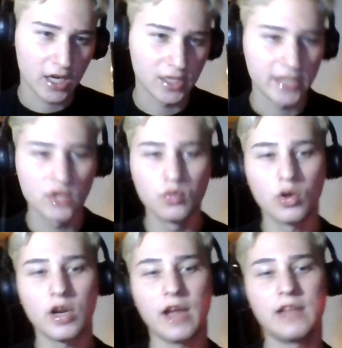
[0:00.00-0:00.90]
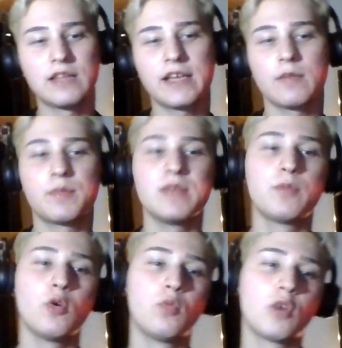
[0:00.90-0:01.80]
Like you were like
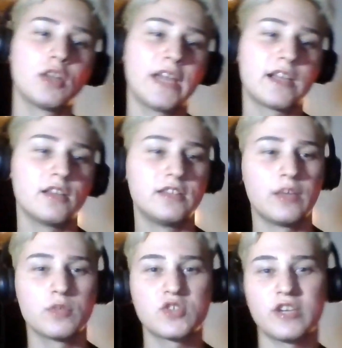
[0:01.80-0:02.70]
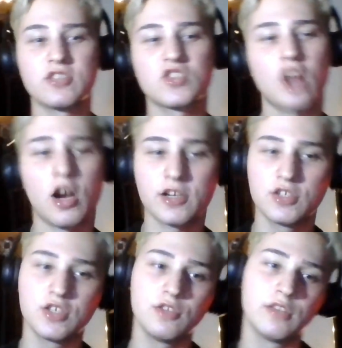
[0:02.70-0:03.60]
people were like there were strangers talking to you.